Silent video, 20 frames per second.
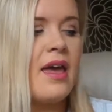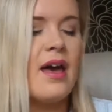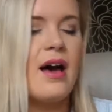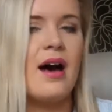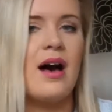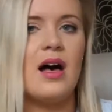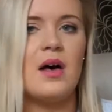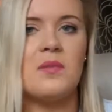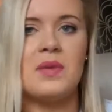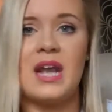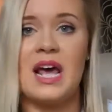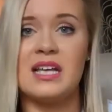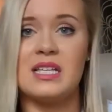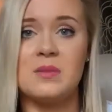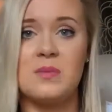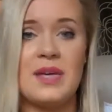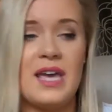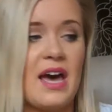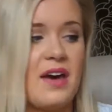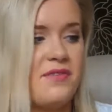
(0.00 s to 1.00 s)
an
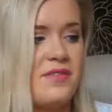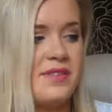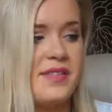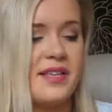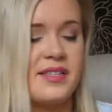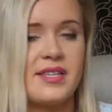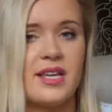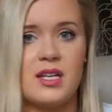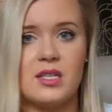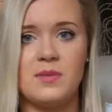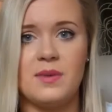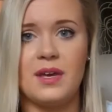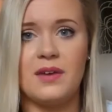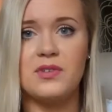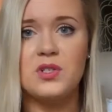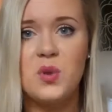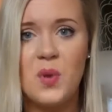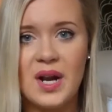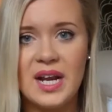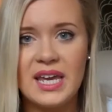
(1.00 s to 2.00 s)
SPF. It says SPF
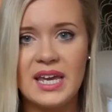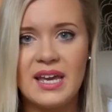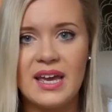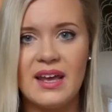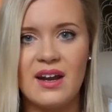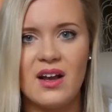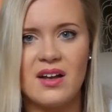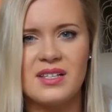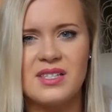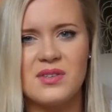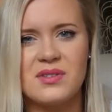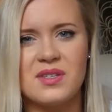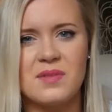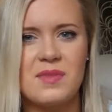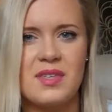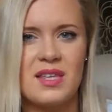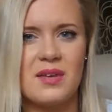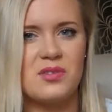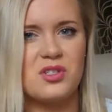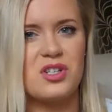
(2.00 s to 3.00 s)
20, and also
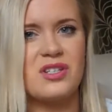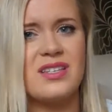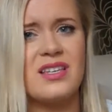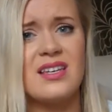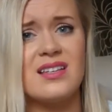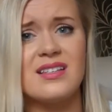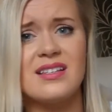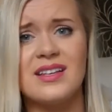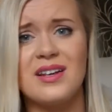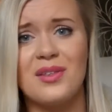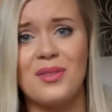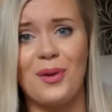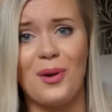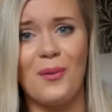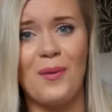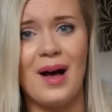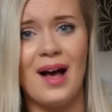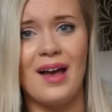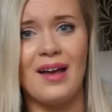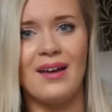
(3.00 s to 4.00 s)
something that was just easy to throw
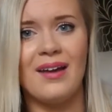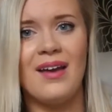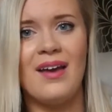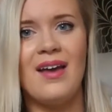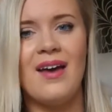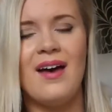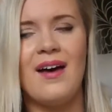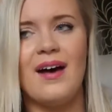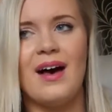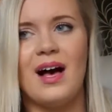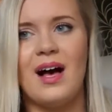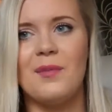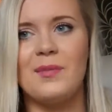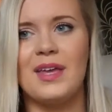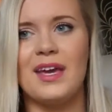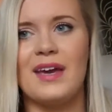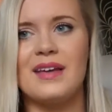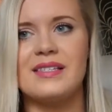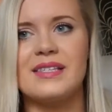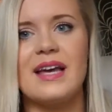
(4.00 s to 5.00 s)
on.
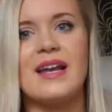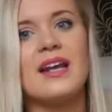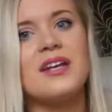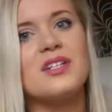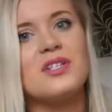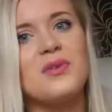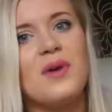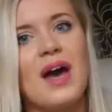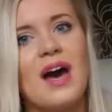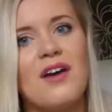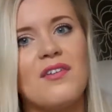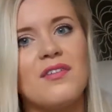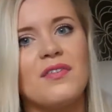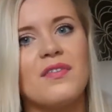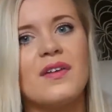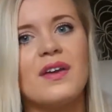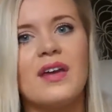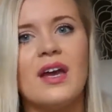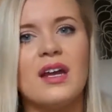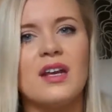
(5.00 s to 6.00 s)
Like I said, I do have
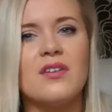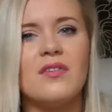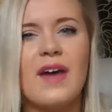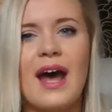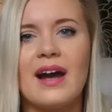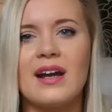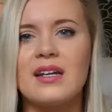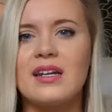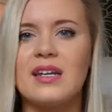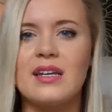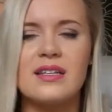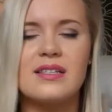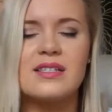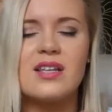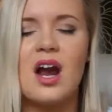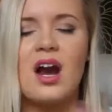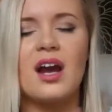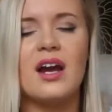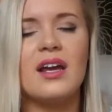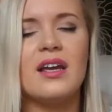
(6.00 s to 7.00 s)
kind of acne
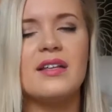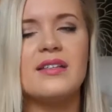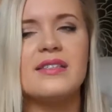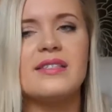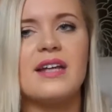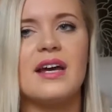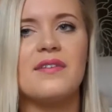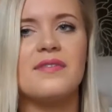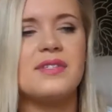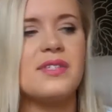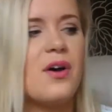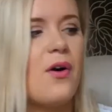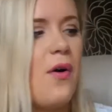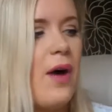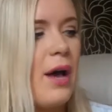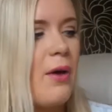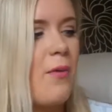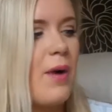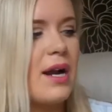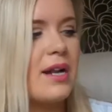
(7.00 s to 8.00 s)
scarring and stuff, so
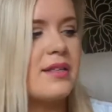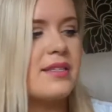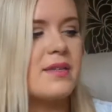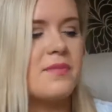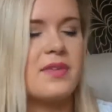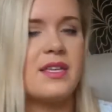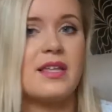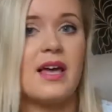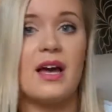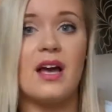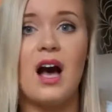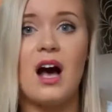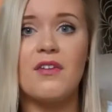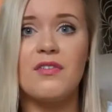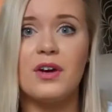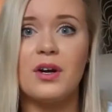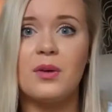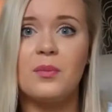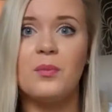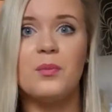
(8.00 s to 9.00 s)
I wanted something that
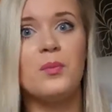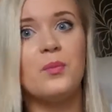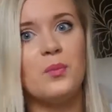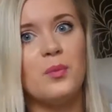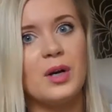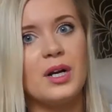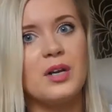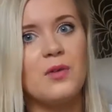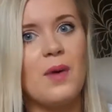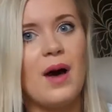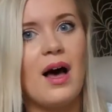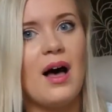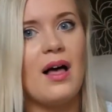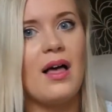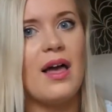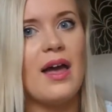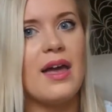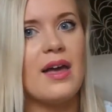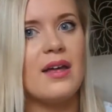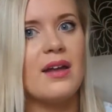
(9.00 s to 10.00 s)
covered pretty well
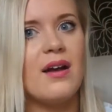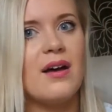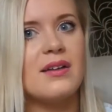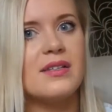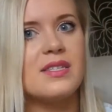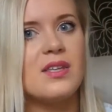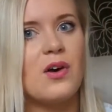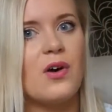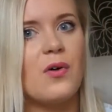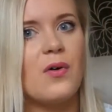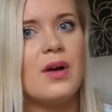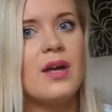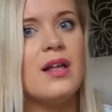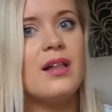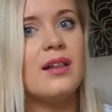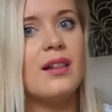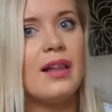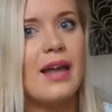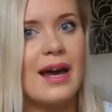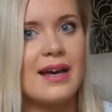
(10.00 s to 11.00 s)
and also
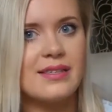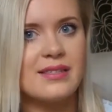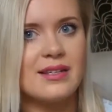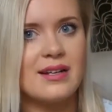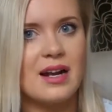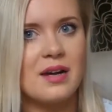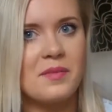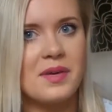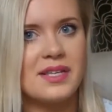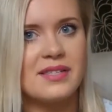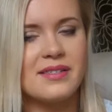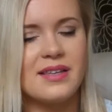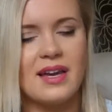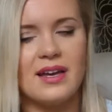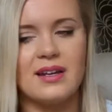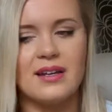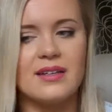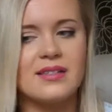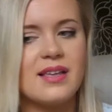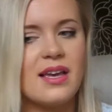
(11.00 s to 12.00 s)
lasted on my
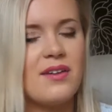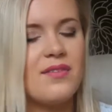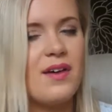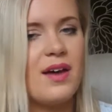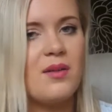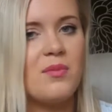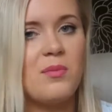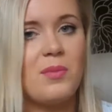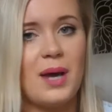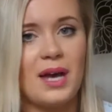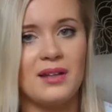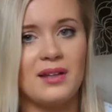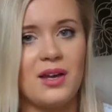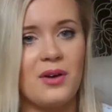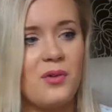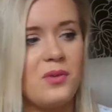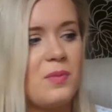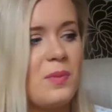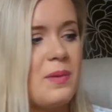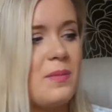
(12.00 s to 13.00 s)
skin, because I have had bad
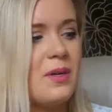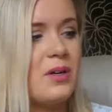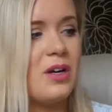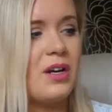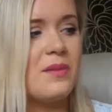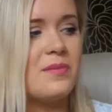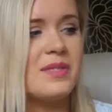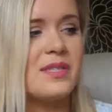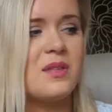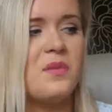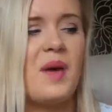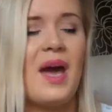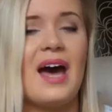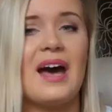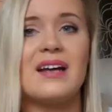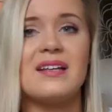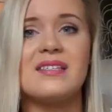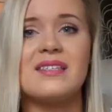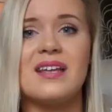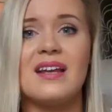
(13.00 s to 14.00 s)
luck with BB creams in the
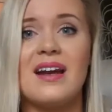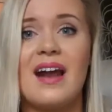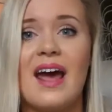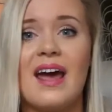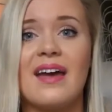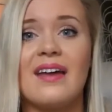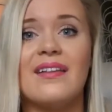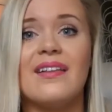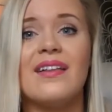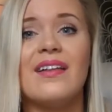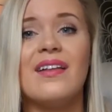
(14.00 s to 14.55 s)
past, and I